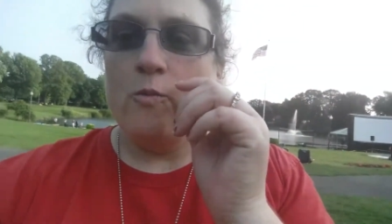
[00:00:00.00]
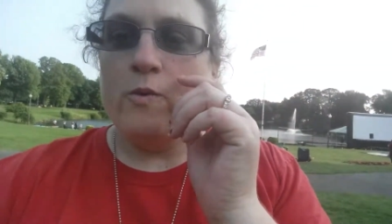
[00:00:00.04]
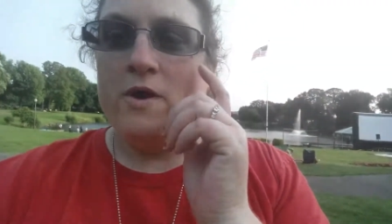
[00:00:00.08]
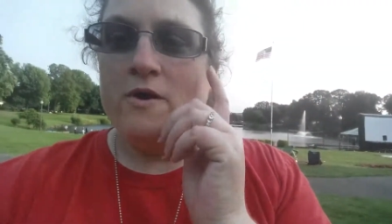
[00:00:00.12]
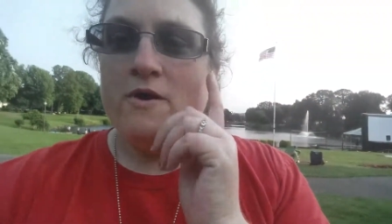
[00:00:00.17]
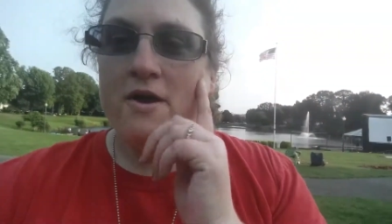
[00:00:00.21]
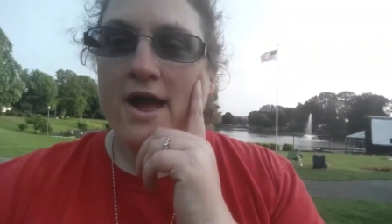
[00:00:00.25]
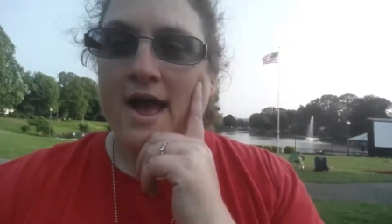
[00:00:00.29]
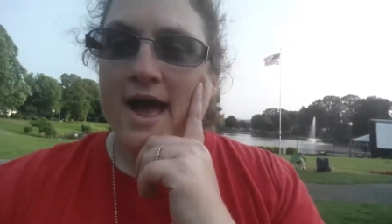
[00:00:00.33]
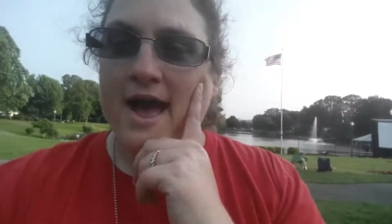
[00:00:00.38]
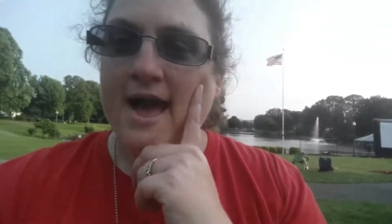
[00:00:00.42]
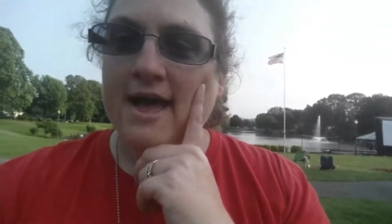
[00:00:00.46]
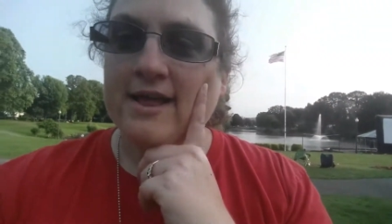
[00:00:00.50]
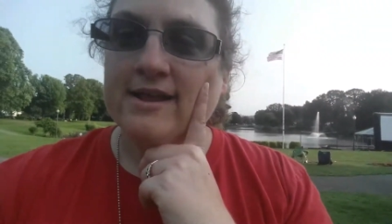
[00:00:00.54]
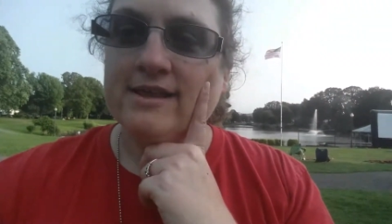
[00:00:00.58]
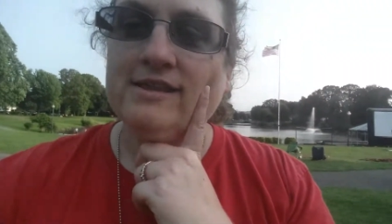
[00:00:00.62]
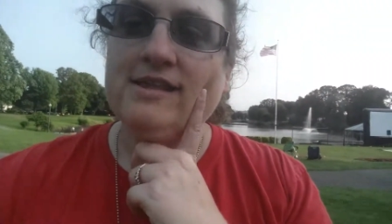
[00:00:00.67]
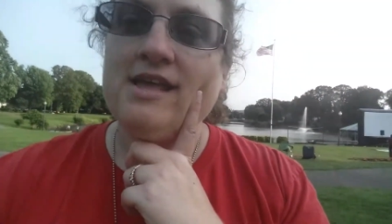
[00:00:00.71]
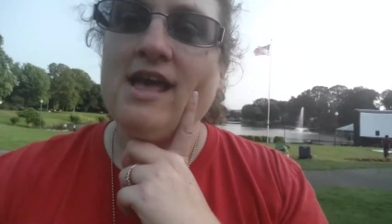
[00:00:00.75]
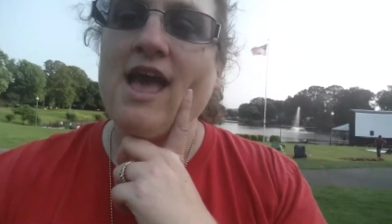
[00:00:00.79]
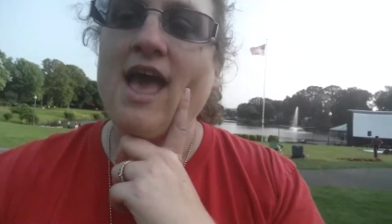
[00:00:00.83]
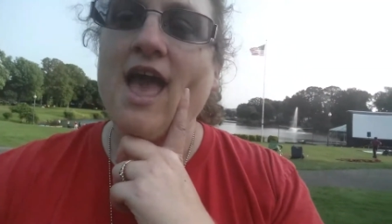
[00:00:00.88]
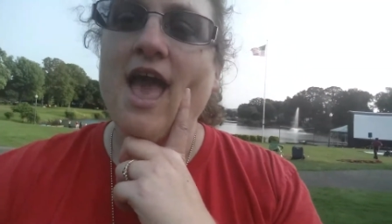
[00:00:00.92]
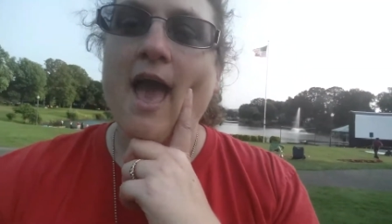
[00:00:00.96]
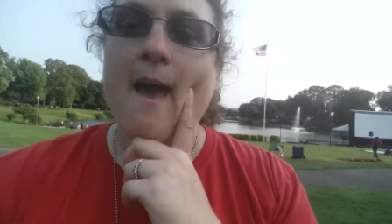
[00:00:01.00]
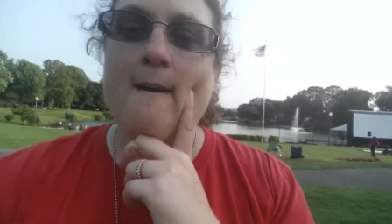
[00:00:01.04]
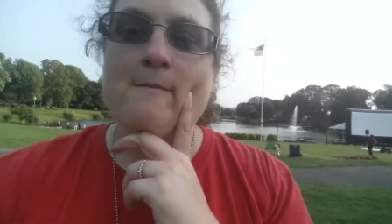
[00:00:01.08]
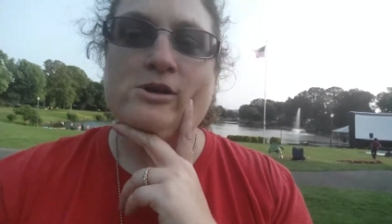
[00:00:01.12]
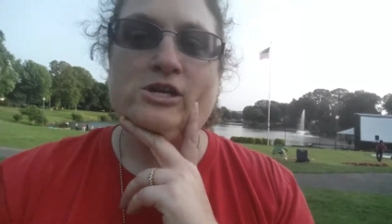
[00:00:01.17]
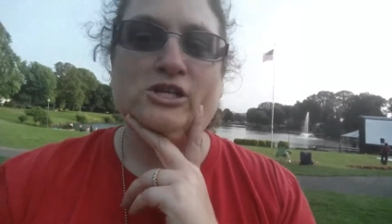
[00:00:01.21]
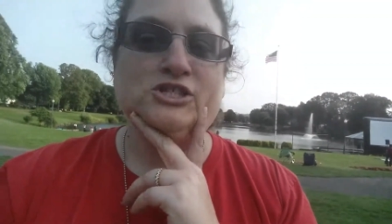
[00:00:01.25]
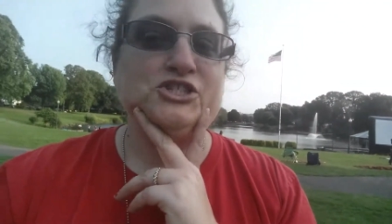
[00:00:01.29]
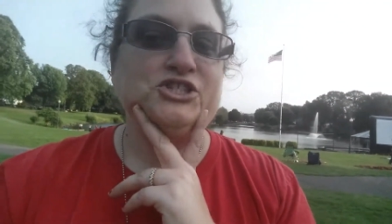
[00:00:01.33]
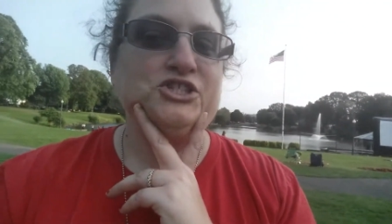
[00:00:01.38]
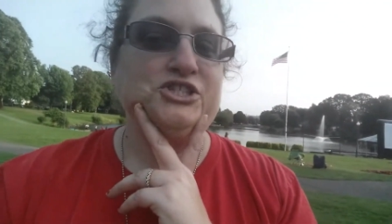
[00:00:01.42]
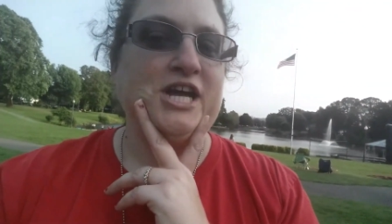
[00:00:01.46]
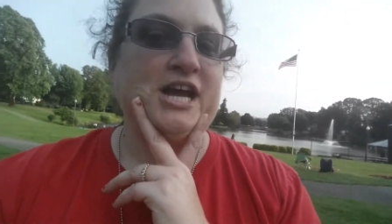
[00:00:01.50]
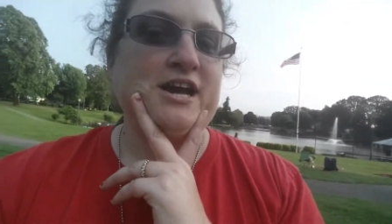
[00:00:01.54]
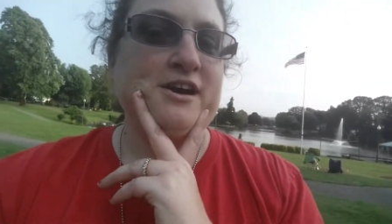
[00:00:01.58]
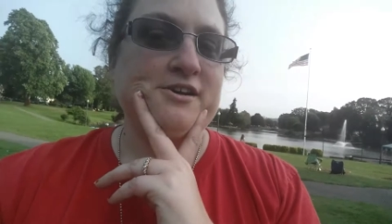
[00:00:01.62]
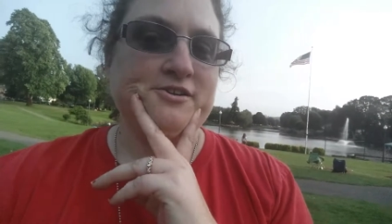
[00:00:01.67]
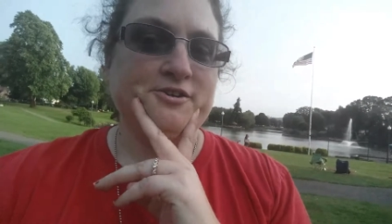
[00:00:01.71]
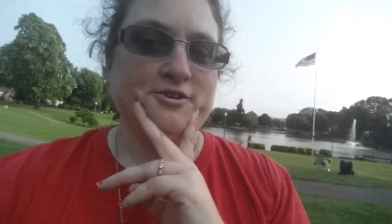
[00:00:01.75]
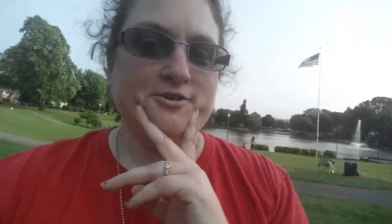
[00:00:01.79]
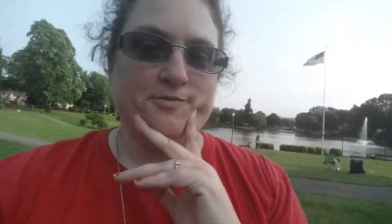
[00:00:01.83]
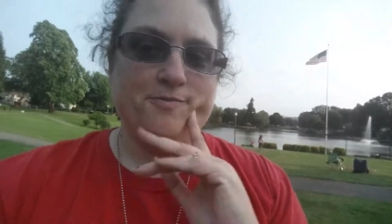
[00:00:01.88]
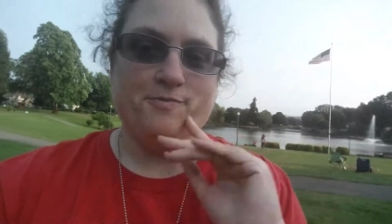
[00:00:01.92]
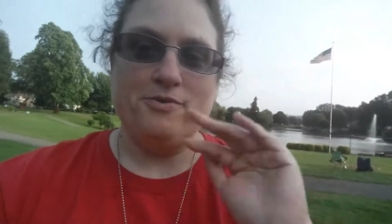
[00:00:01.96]
we're at
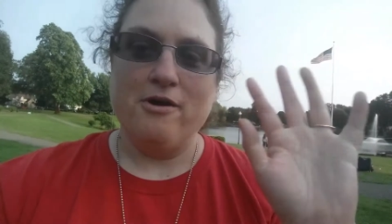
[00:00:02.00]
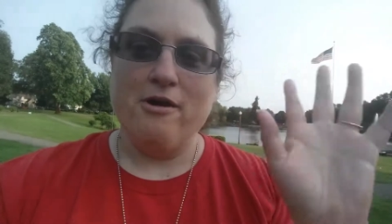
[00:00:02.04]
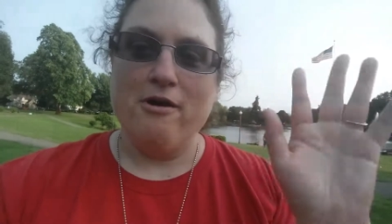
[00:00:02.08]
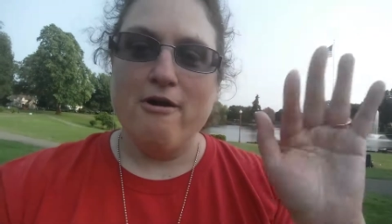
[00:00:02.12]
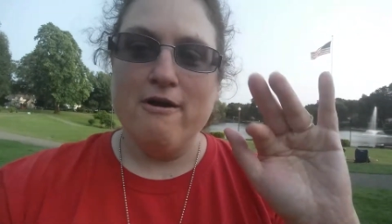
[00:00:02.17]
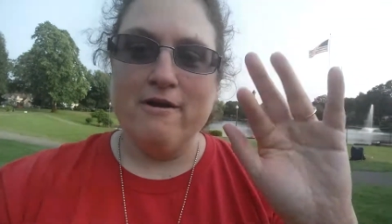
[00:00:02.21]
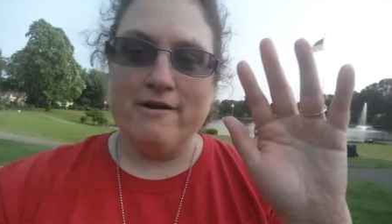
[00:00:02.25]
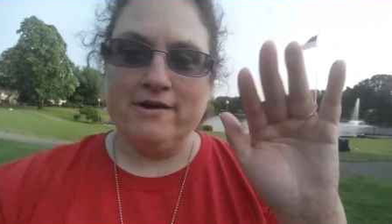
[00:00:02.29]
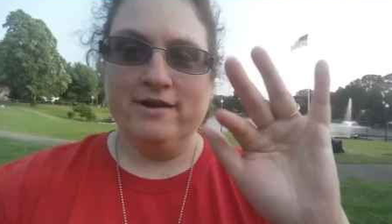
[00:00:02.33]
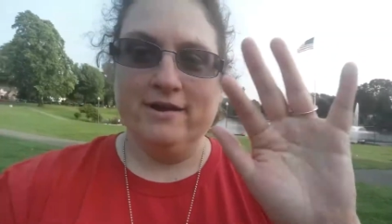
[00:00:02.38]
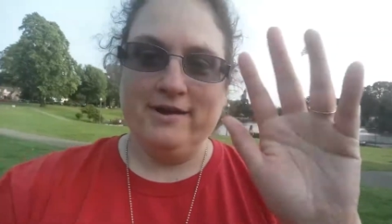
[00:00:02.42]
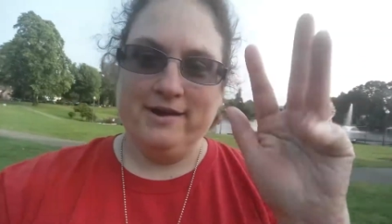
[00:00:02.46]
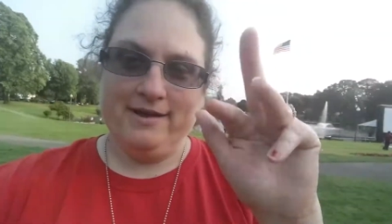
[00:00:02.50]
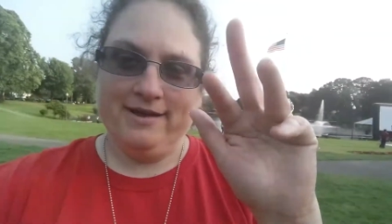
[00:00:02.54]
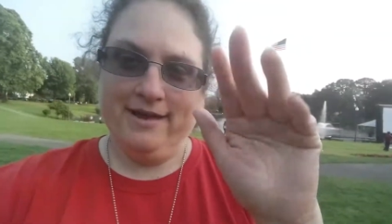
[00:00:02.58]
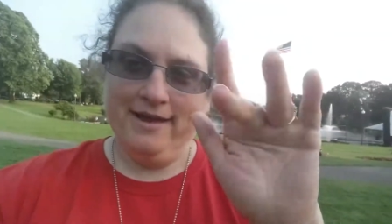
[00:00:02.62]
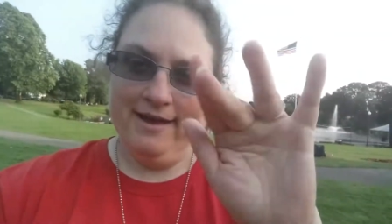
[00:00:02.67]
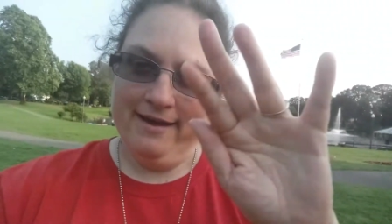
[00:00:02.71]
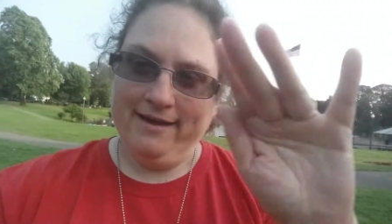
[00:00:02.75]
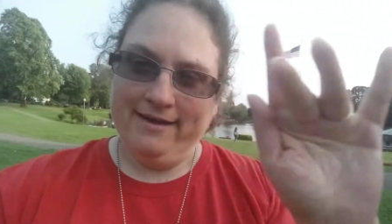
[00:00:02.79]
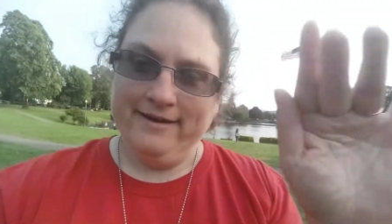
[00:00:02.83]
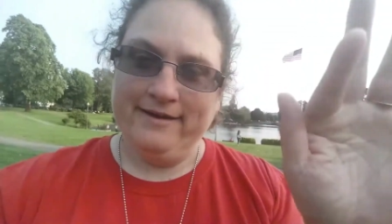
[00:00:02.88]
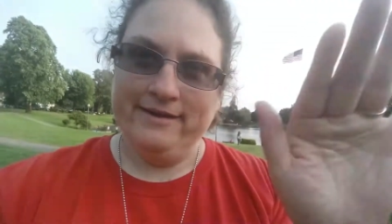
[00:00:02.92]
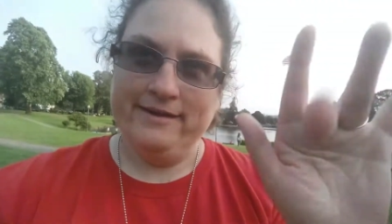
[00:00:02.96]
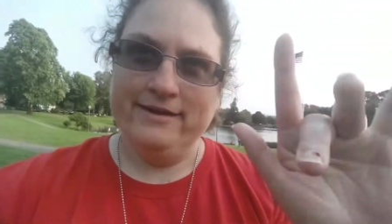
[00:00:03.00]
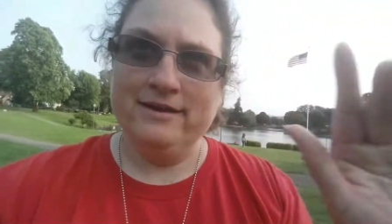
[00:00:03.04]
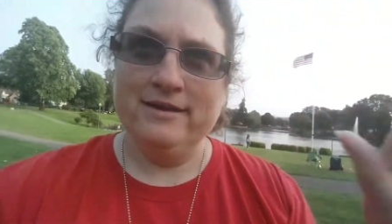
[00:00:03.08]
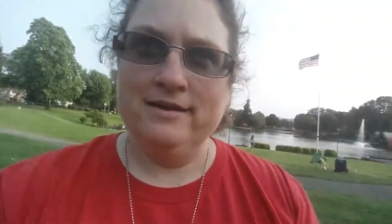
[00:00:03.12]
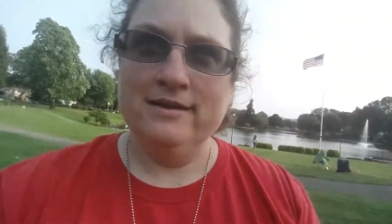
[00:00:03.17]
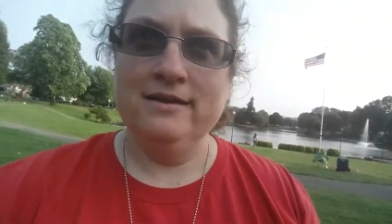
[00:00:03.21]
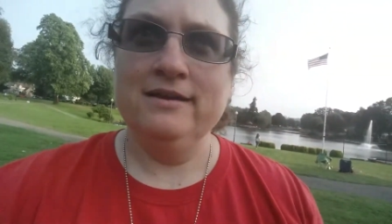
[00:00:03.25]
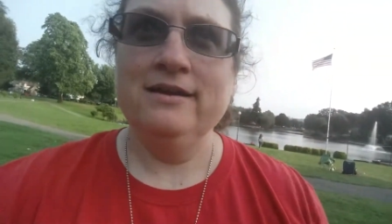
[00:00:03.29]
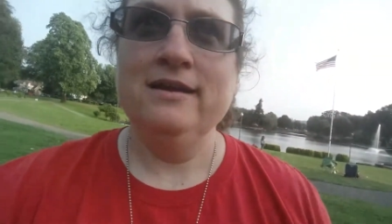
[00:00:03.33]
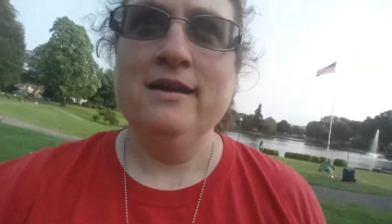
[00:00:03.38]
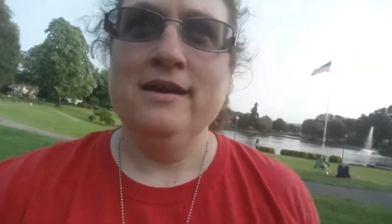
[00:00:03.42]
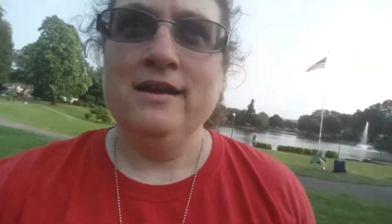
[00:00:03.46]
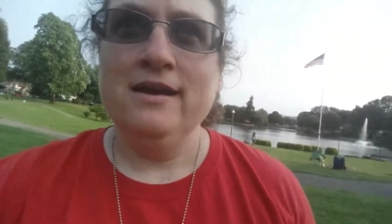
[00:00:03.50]
Hamershire Park again.